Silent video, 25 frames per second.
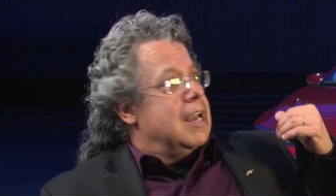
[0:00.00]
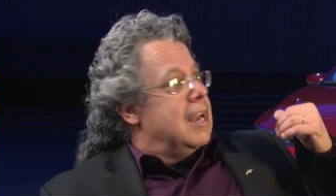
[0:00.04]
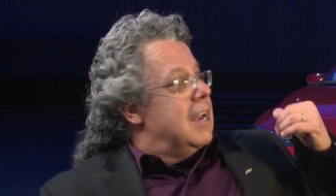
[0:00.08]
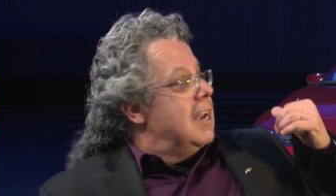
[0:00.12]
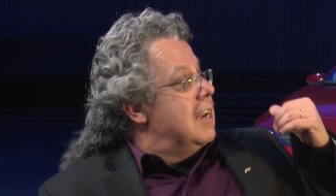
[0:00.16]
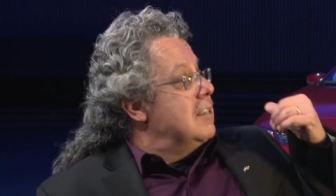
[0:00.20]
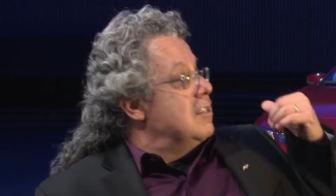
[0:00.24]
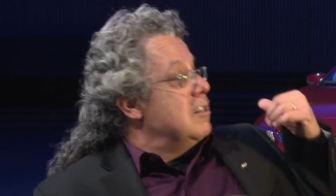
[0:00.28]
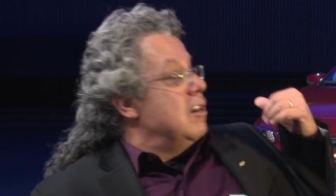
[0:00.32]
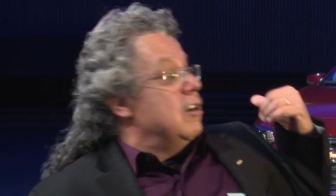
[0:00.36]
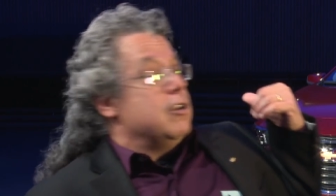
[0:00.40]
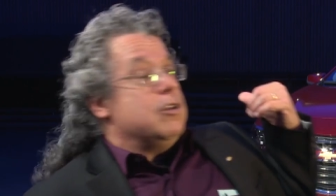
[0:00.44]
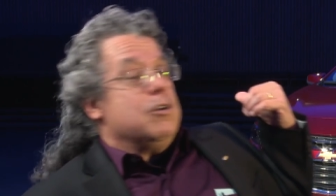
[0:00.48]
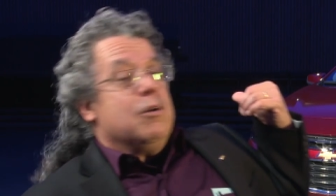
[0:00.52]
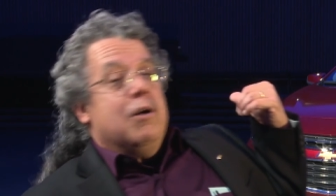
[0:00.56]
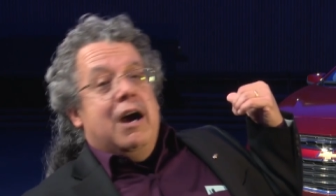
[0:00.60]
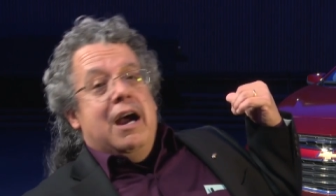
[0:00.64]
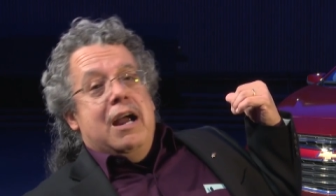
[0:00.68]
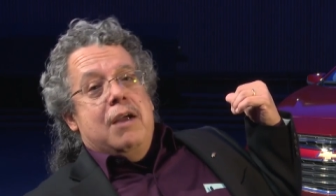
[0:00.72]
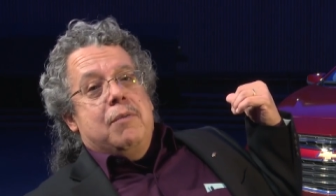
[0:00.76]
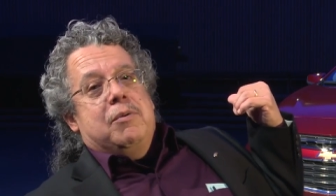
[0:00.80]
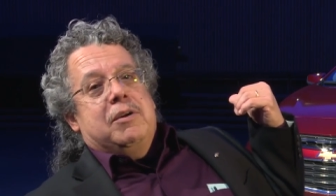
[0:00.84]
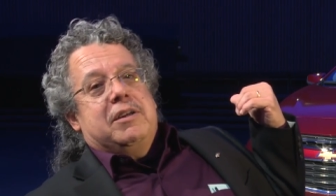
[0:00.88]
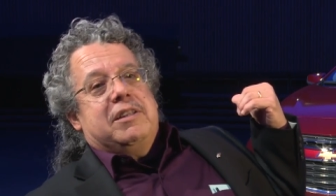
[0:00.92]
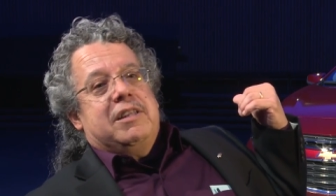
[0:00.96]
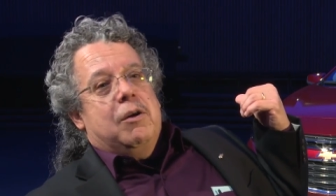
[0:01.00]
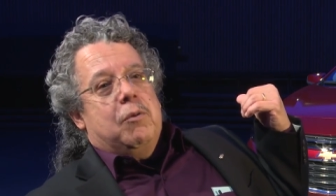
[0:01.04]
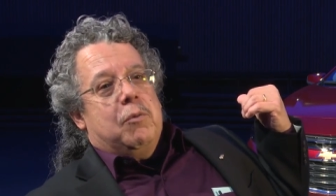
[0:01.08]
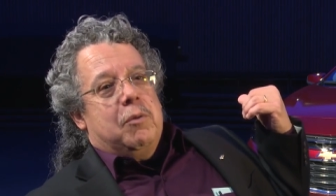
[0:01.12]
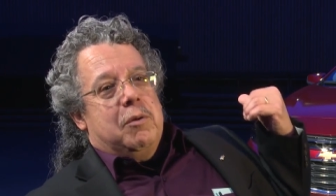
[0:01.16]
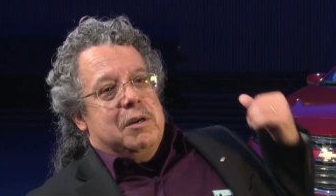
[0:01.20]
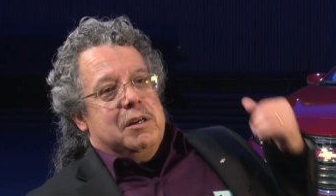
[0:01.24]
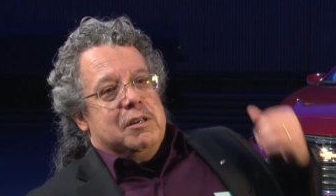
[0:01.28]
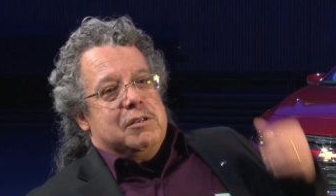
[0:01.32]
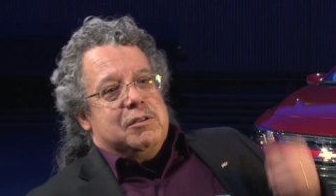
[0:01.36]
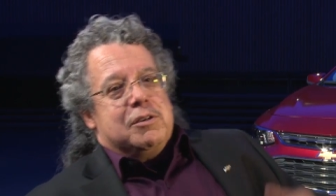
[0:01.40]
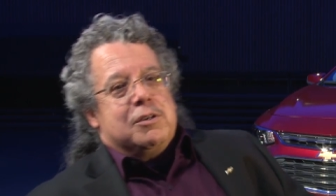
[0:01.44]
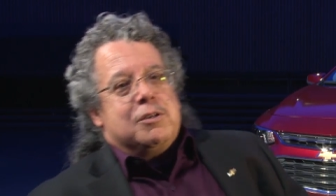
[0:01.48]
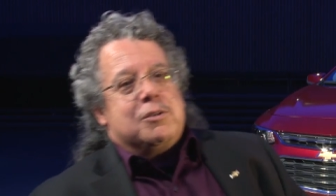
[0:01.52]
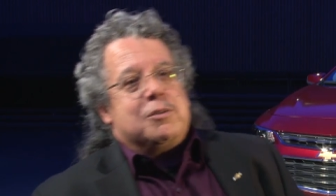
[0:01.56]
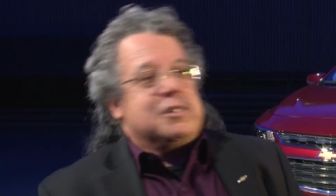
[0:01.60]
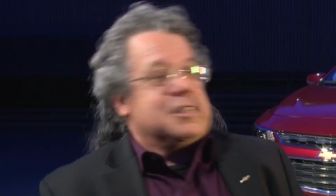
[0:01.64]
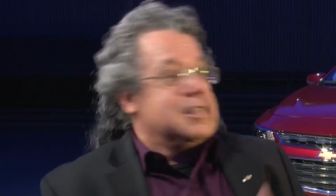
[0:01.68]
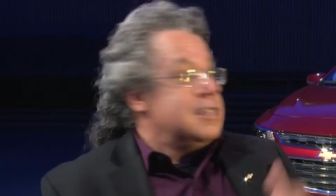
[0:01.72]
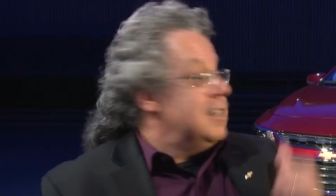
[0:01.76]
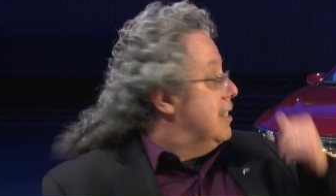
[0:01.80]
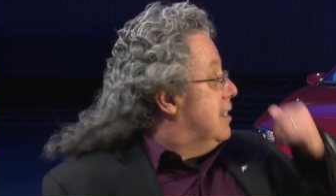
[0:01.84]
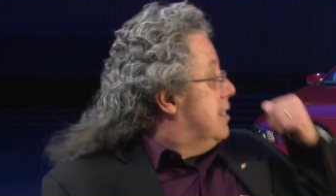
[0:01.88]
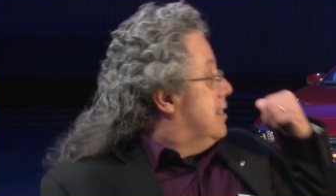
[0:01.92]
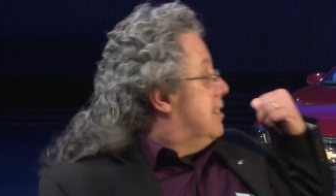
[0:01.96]
is our new hybrid that we're
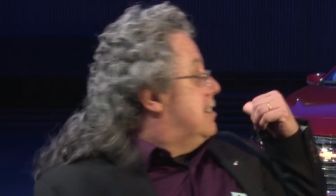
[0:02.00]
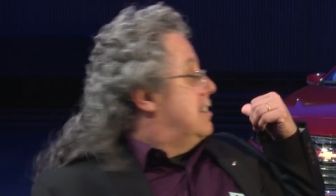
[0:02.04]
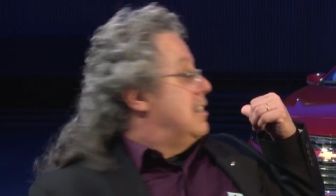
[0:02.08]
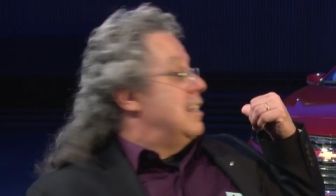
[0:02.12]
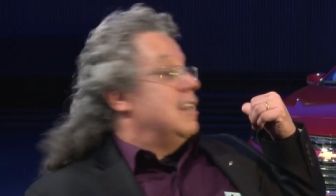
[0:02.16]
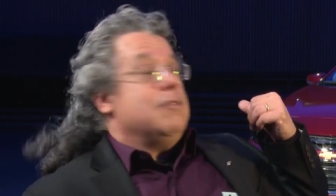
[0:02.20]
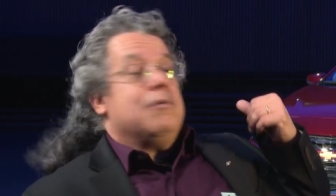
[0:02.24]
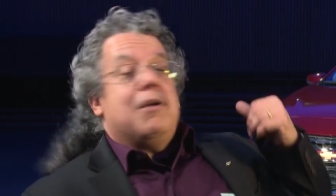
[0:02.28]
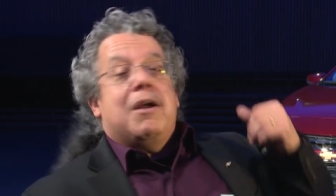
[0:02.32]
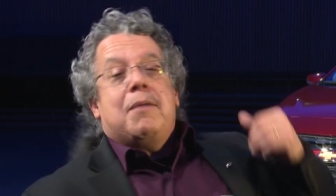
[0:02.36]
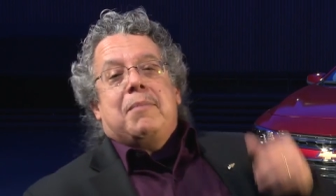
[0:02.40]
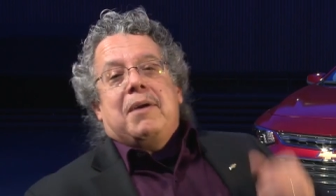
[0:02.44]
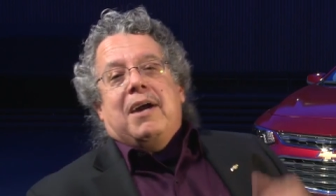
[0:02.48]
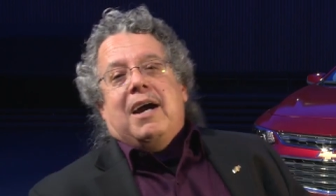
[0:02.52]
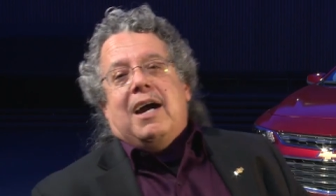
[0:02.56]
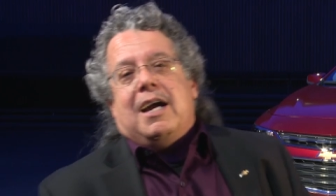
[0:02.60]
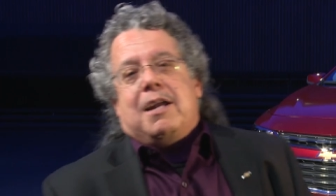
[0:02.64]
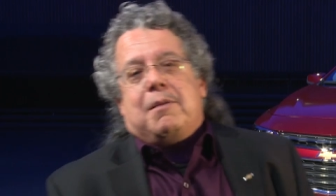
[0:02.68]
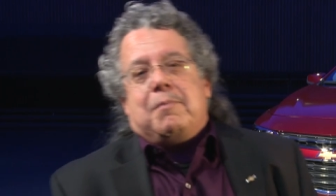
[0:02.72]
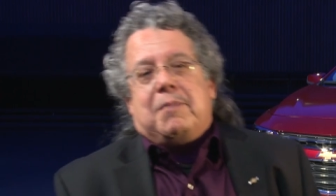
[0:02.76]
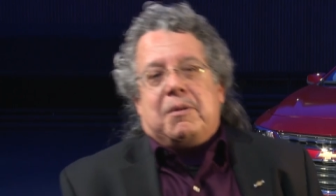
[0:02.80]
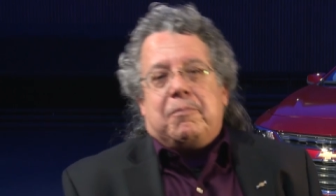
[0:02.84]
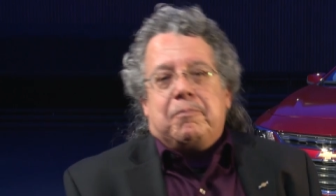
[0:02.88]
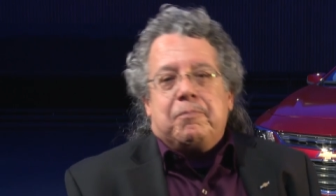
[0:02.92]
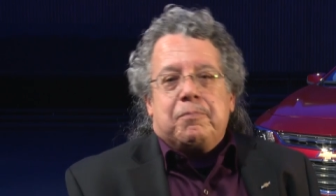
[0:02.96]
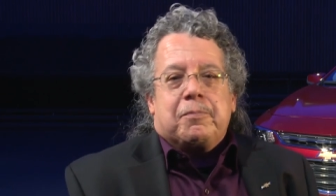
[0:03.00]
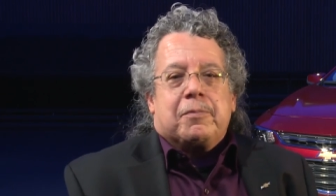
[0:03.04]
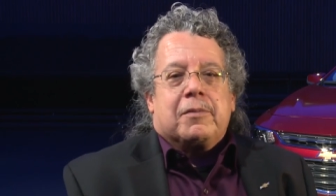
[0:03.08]
introducing, sitting right behind me.